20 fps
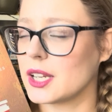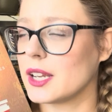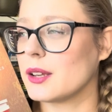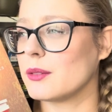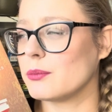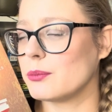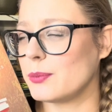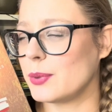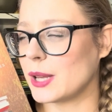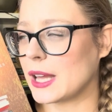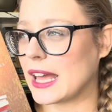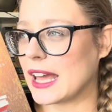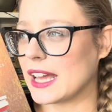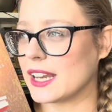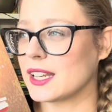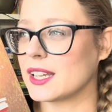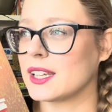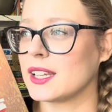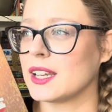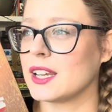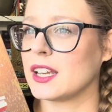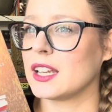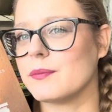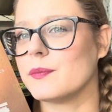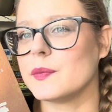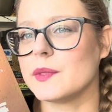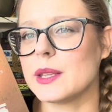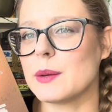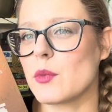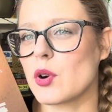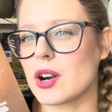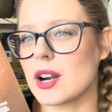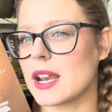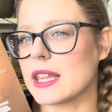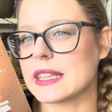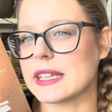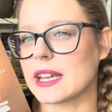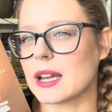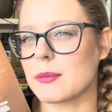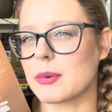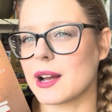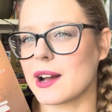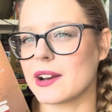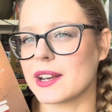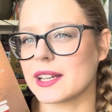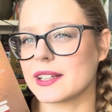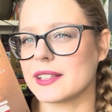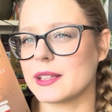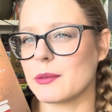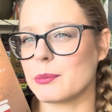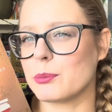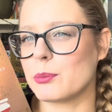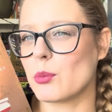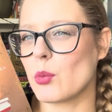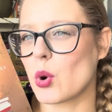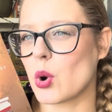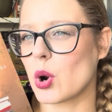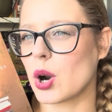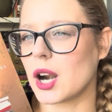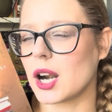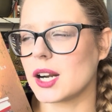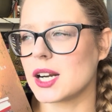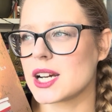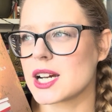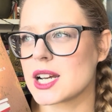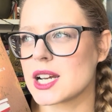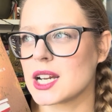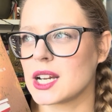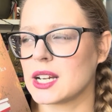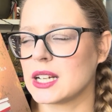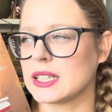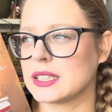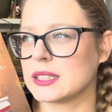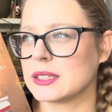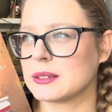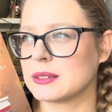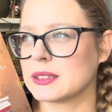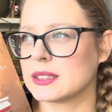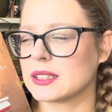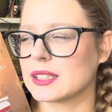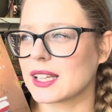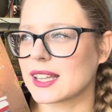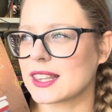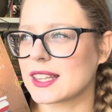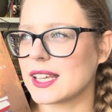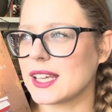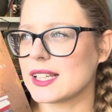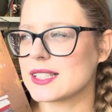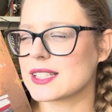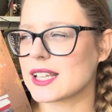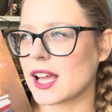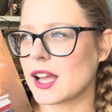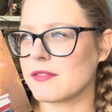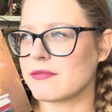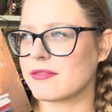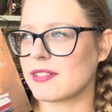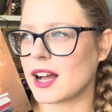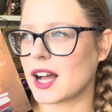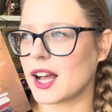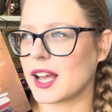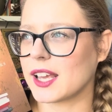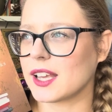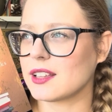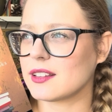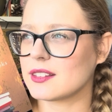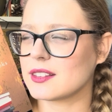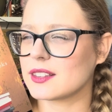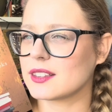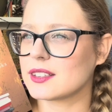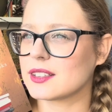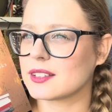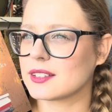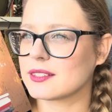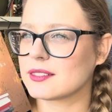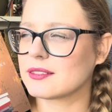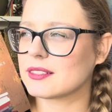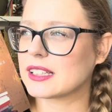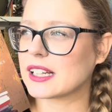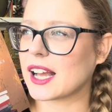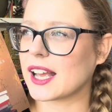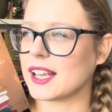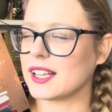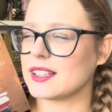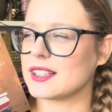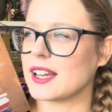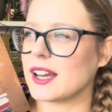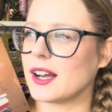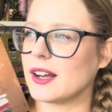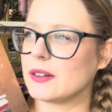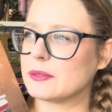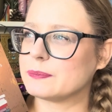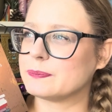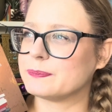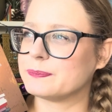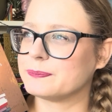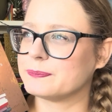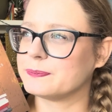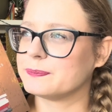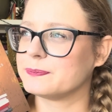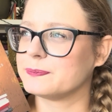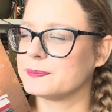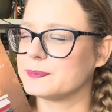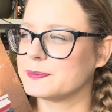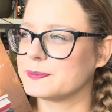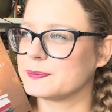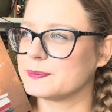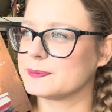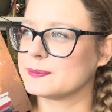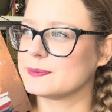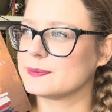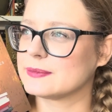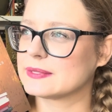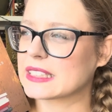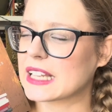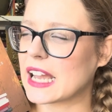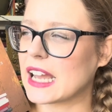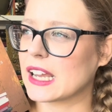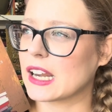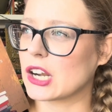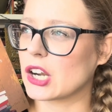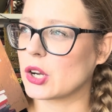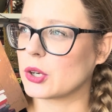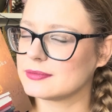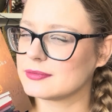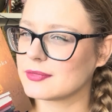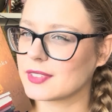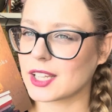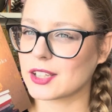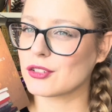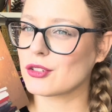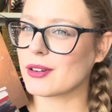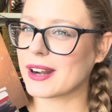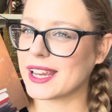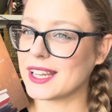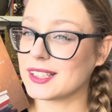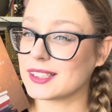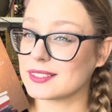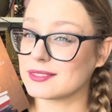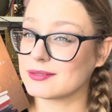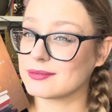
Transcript: But the more I think about it, the more things I find kind of, I don't know, not great,